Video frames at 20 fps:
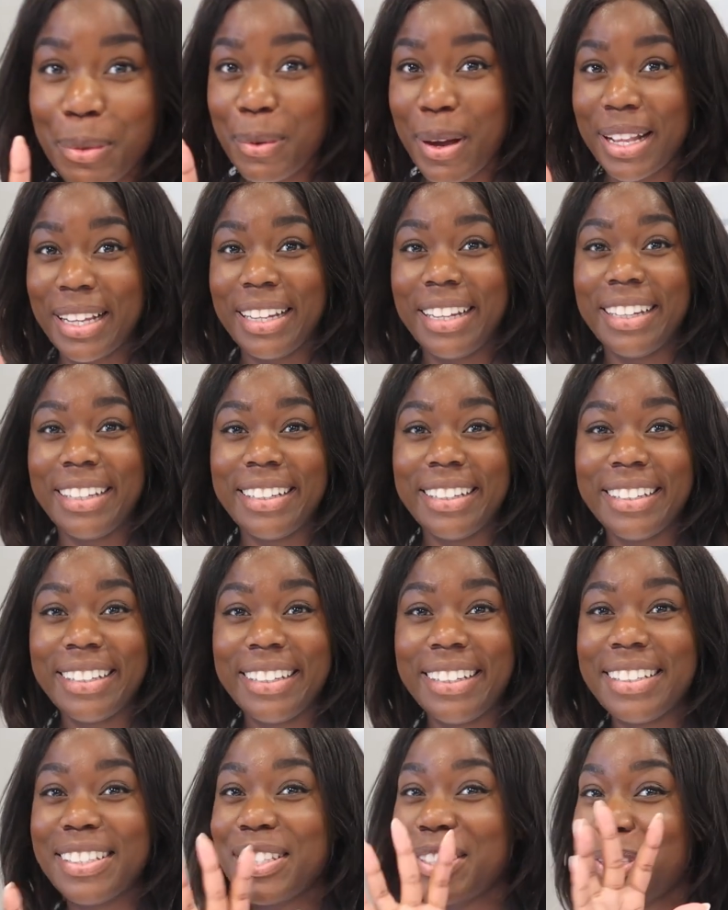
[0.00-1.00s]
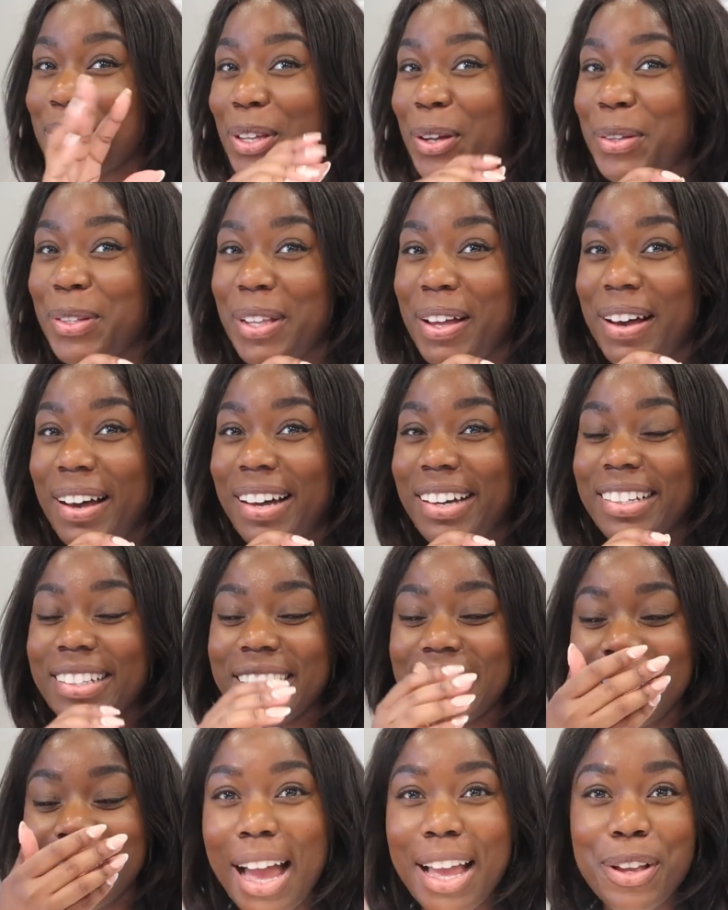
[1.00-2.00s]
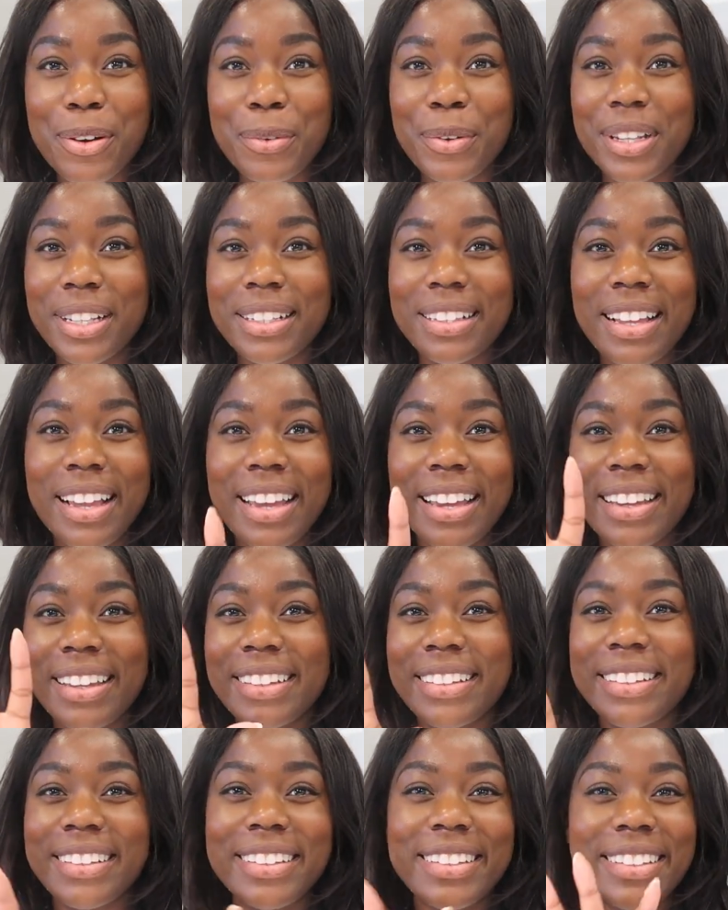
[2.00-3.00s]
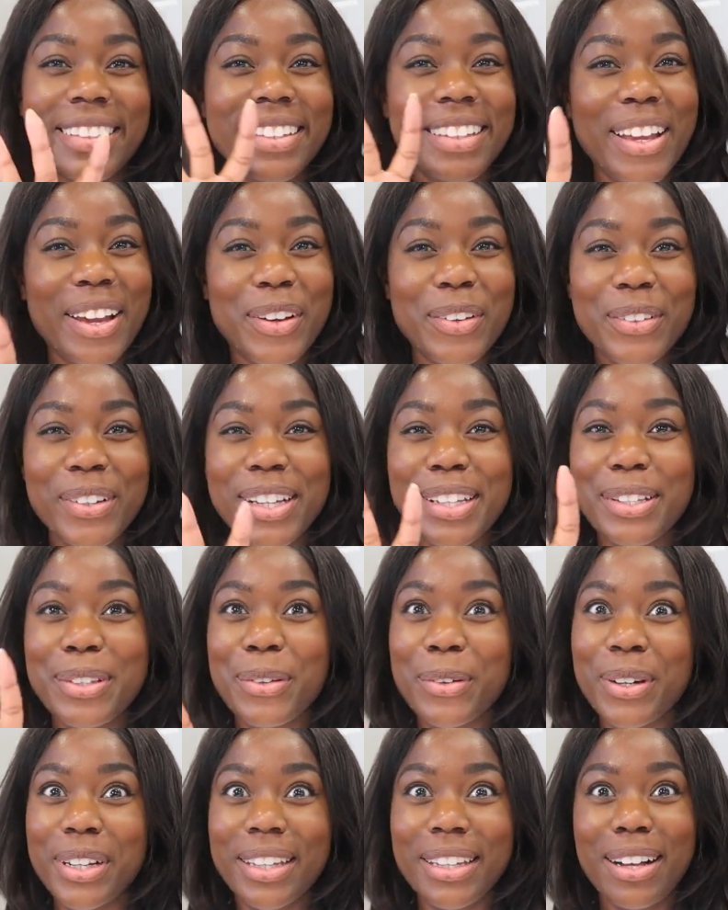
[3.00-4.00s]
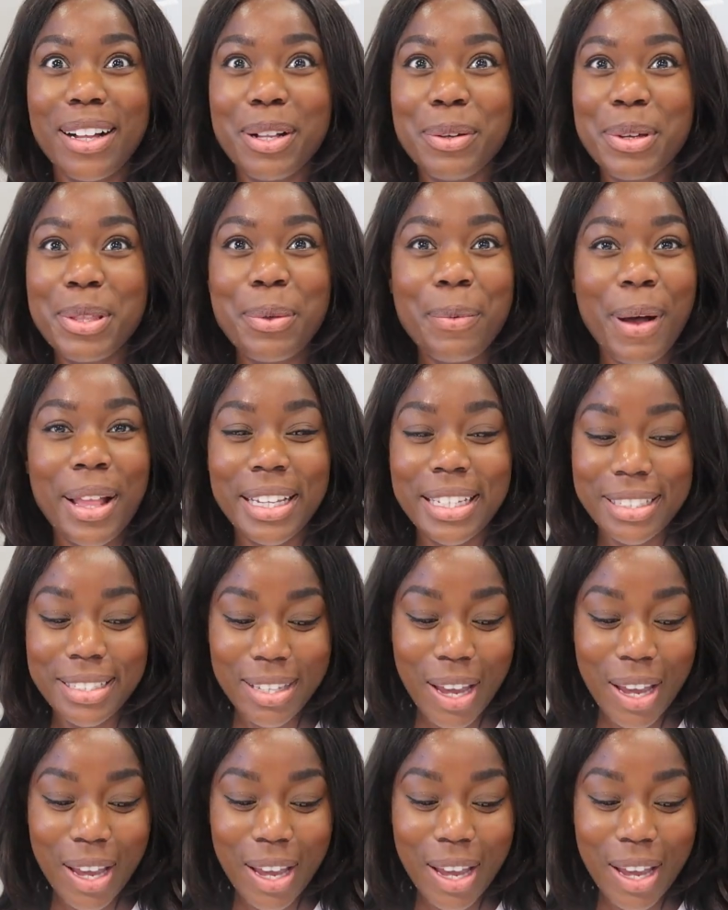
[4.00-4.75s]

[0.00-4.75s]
the wedding in so long. I don't wanna like, you know, annoy y'all with wedding